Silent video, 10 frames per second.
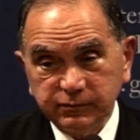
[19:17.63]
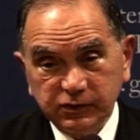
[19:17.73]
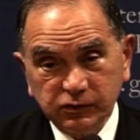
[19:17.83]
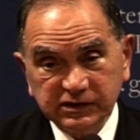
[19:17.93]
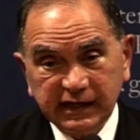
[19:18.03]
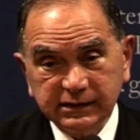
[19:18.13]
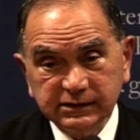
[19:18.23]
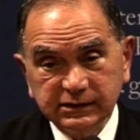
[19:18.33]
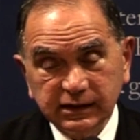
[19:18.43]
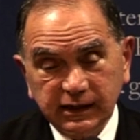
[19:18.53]
because that
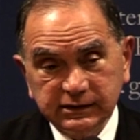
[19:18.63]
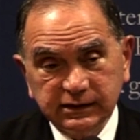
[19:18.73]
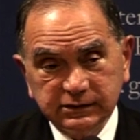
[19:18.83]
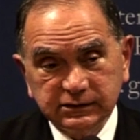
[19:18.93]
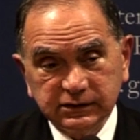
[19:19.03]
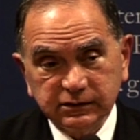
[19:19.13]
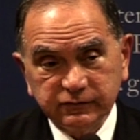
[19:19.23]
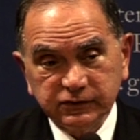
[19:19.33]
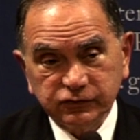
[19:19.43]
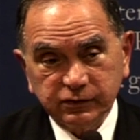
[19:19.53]
is the identity
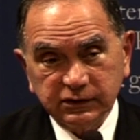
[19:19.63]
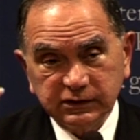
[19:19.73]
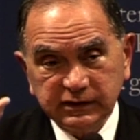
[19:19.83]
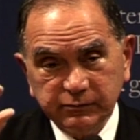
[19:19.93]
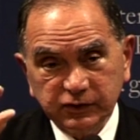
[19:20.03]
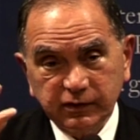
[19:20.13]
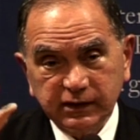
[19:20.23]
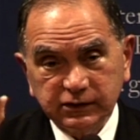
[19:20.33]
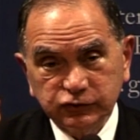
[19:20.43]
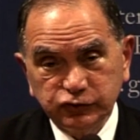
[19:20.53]
of Israel, a
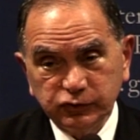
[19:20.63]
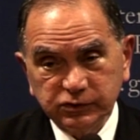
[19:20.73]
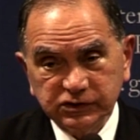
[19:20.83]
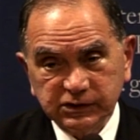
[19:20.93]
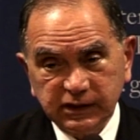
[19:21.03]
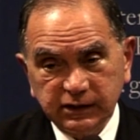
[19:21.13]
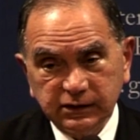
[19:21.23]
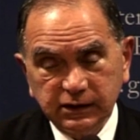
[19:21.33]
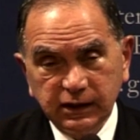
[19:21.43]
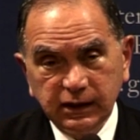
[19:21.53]
democratic Jewish state,